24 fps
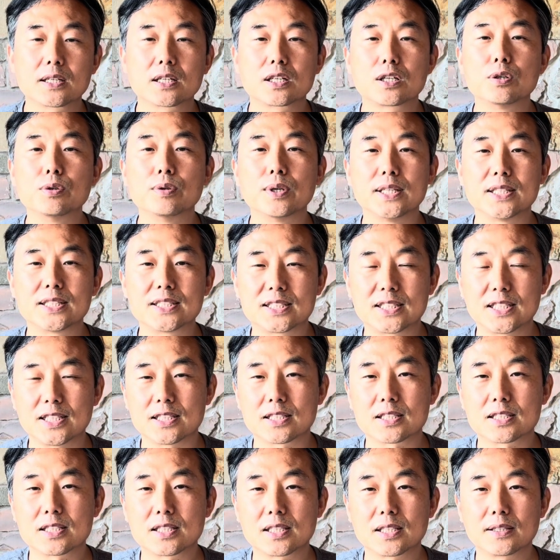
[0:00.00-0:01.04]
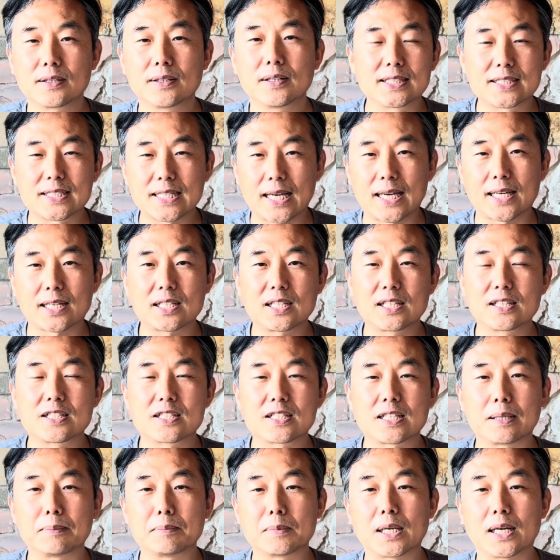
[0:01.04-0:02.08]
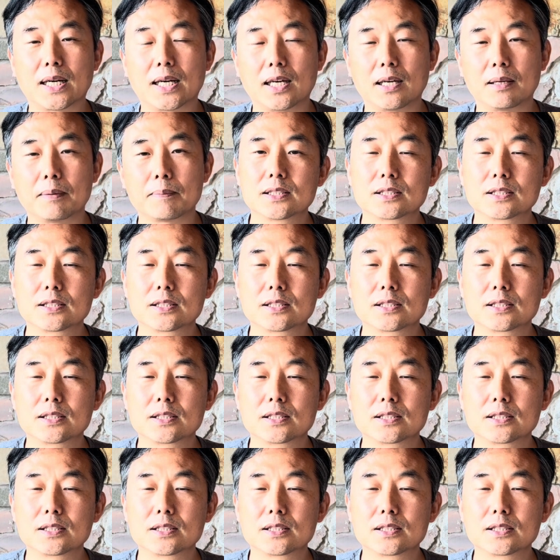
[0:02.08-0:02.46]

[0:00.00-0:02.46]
coexist exactly the same time.